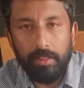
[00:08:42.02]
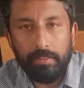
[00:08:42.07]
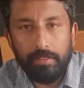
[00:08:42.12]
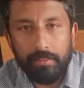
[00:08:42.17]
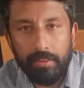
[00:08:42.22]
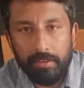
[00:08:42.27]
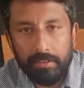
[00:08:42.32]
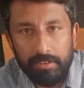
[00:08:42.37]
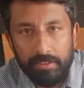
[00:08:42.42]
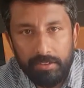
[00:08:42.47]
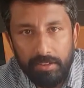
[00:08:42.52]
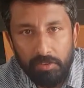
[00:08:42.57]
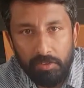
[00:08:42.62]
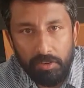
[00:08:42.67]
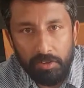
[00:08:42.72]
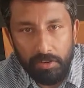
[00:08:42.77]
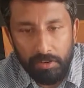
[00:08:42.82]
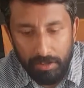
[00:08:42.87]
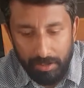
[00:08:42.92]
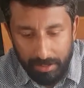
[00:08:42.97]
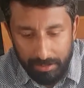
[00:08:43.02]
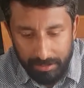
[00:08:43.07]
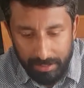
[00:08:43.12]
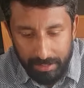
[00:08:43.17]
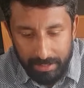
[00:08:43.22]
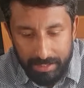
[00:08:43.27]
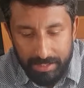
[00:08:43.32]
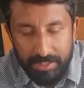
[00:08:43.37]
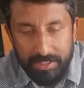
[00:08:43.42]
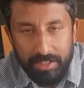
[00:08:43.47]
That is our
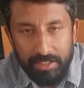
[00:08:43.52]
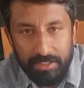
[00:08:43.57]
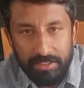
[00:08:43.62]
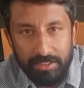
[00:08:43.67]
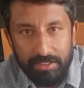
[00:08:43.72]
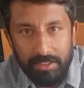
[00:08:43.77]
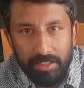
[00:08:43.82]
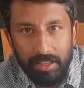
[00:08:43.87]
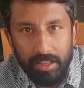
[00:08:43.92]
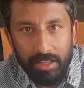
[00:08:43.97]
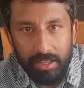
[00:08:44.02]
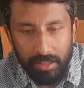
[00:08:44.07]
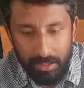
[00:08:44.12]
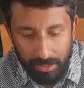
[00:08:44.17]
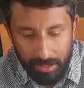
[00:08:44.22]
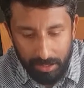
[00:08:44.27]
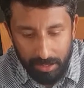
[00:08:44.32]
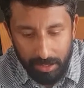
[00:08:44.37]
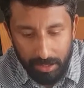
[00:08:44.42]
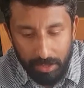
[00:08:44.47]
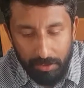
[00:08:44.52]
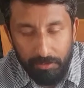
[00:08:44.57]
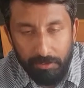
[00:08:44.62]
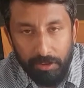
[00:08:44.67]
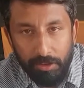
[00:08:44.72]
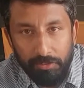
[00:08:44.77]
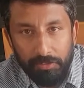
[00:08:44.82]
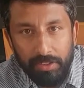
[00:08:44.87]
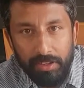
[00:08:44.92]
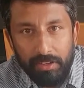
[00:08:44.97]
delicious
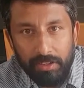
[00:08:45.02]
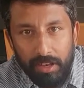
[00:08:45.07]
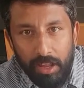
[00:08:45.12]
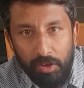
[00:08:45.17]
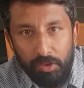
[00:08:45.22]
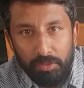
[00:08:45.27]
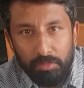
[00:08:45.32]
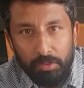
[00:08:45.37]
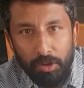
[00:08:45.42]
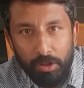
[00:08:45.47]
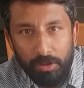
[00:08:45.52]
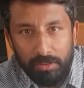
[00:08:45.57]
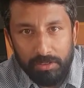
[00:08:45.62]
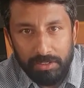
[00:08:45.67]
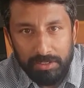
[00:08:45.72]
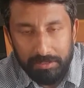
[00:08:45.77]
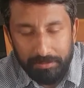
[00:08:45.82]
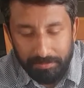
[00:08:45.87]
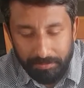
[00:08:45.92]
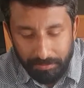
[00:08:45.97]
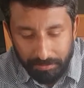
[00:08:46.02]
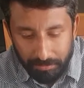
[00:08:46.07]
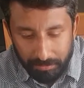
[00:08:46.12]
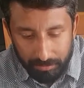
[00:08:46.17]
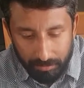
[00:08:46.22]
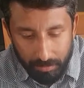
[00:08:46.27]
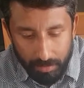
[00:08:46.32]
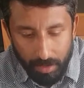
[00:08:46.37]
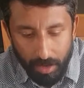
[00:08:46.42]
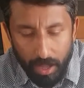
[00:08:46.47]
fluffy cloud balls.
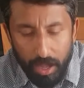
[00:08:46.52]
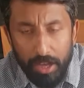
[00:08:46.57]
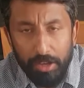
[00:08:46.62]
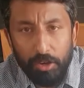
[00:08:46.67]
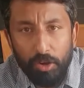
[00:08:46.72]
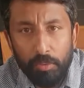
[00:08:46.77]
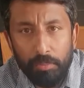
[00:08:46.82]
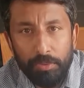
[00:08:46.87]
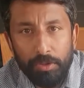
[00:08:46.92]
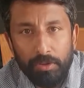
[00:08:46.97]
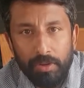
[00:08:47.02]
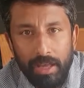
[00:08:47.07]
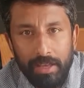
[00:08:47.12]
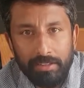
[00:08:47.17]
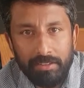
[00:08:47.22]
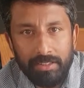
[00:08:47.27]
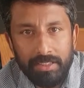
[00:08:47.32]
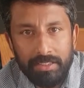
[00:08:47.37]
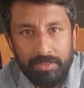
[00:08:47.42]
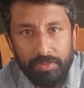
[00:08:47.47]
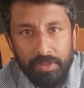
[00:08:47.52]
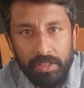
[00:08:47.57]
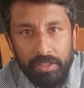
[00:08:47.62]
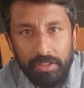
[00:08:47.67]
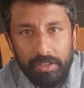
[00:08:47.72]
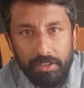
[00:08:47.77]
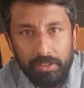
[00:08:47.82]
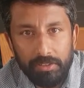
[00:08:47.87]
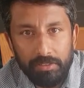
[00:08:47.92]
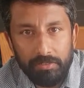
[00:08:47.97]
I hope you like this
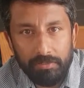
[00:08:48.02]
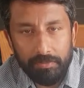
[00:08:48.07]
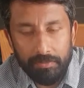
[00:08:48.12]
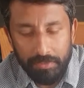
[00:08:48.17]
video.